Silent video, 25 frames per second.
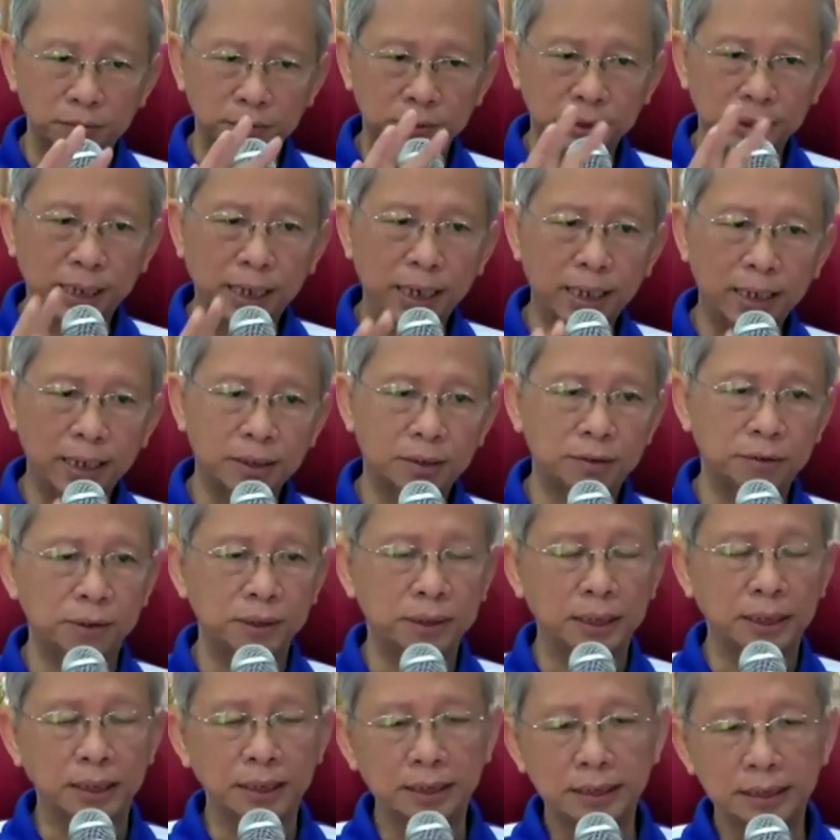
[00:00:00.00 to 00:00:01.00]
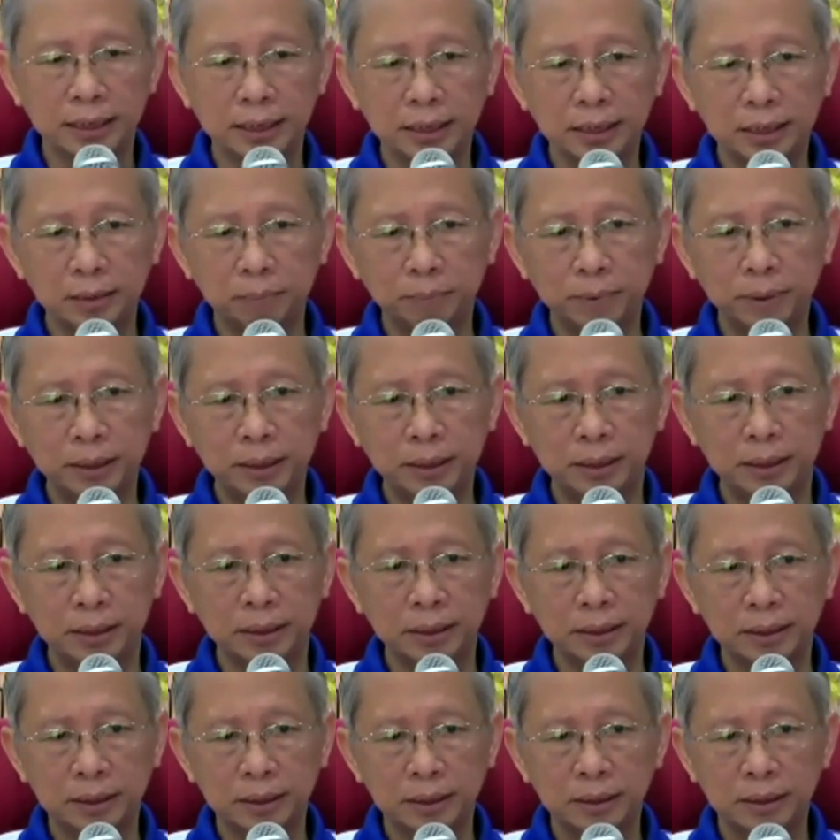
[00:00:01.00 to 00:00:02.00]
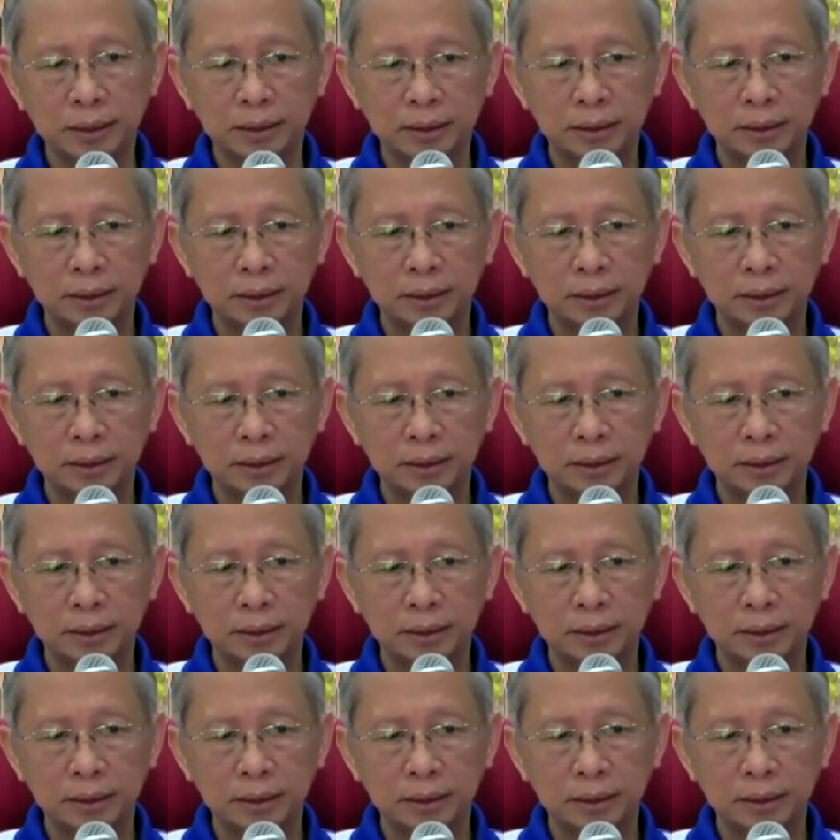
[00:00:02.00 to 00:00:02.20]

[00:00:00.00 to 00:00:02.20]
react to sense experience,